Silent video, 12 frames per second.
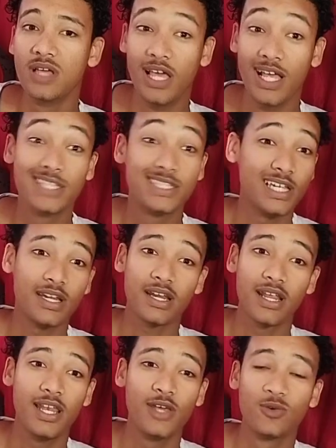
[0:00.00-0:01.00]
it's a
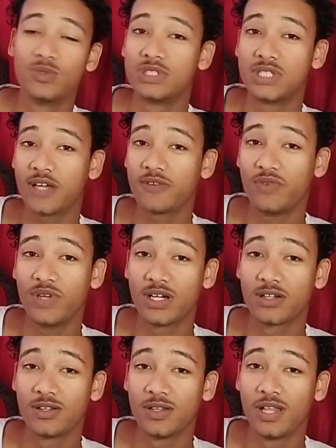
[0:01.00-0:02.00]
really good track
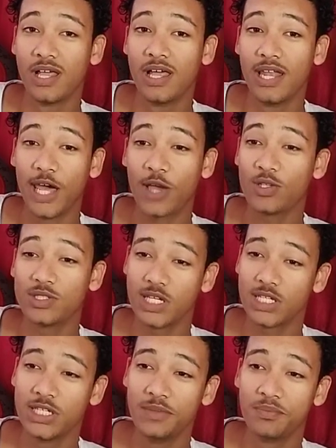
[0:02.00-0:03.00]
vehicle. Like, I was
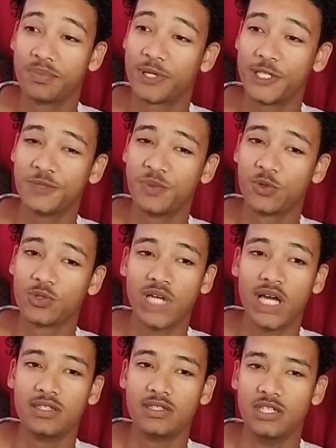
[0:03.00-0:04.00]
actually impressed because
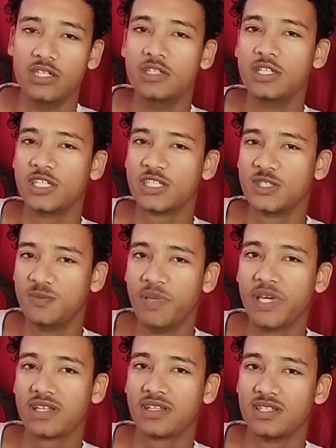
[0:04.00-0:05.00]
I didn't
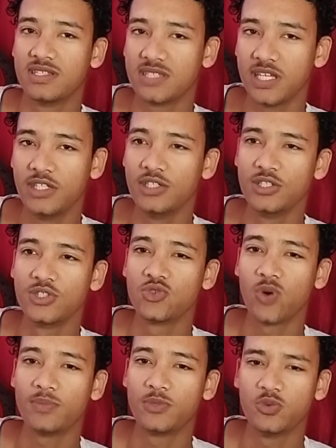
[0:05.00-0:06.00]
expect this engine
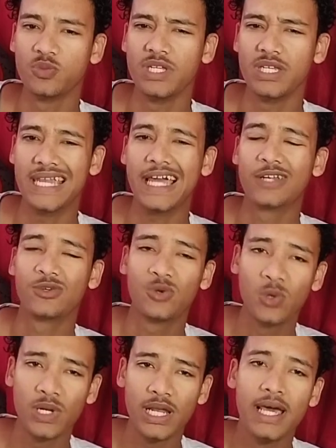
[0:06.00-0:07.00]
swap to be that
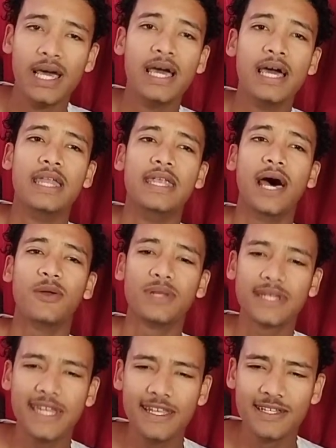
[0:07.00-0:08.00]
good. Now
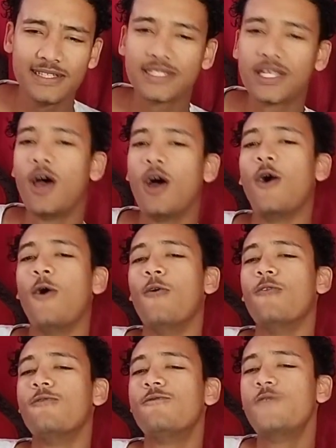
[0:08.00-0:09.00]
the thing is,
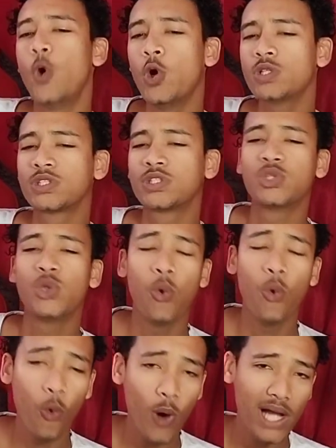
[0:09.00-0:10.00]
for
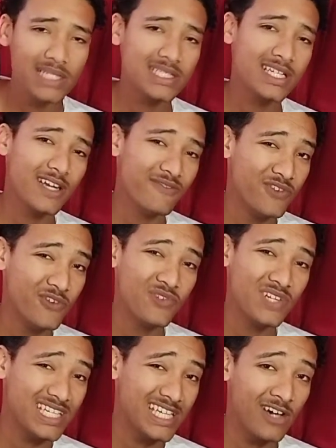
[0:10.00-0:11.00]

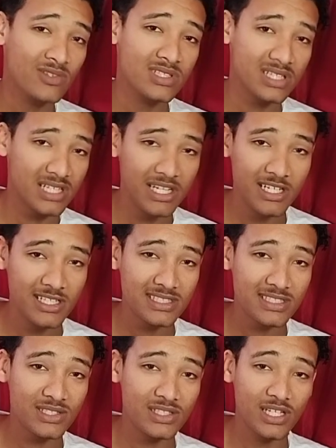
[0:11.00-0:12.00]
250,000
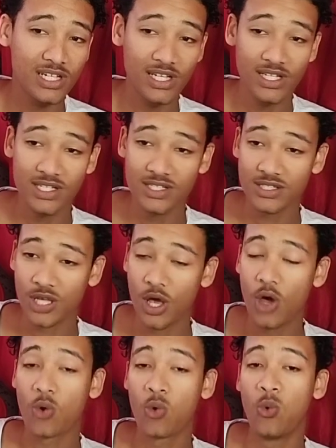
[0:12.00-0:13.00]
credits is
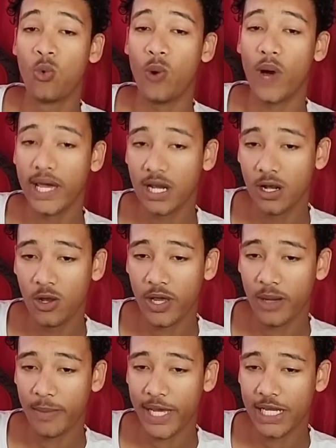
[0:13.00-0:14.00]
quite a
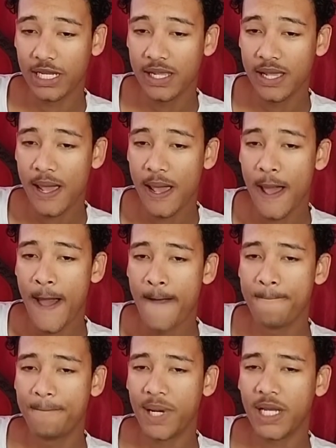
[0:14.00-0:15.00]
lot of money,
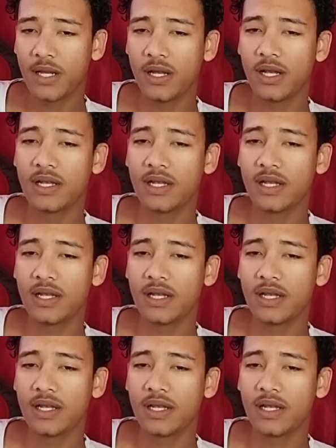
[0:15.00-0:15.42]
but